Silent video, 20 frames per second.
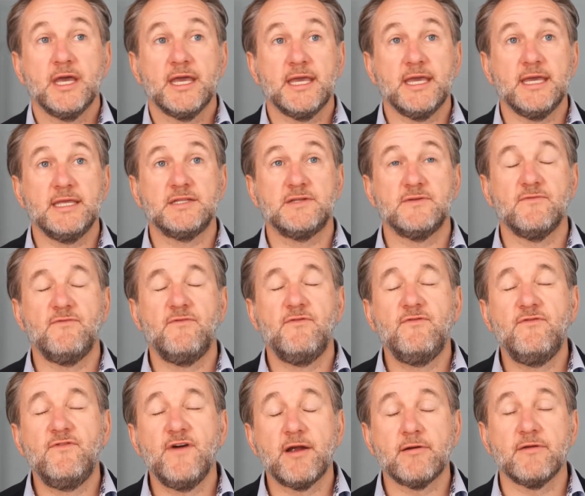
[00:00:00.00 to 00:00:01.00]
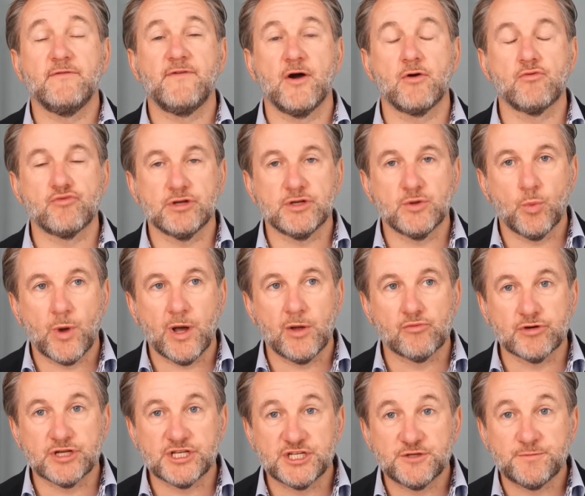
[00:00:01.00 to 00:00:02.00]
is very, very well
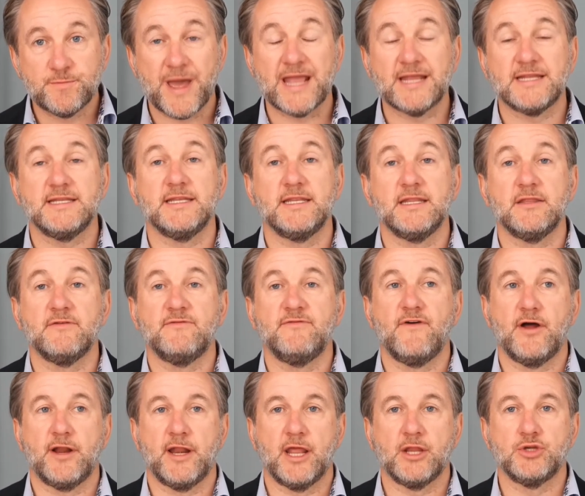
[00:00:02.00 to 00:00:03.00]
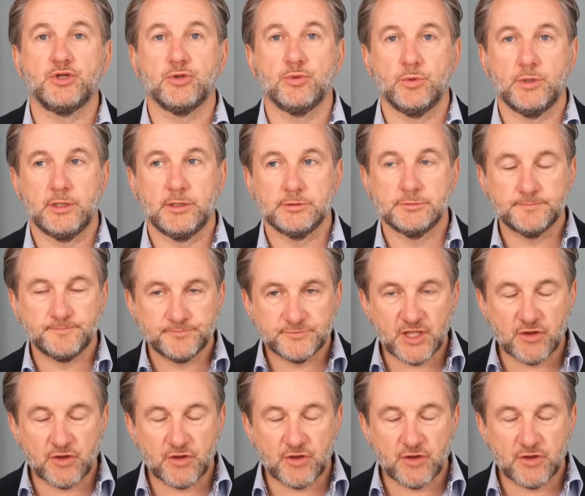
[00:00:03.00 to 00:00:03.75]
respected in the financial world.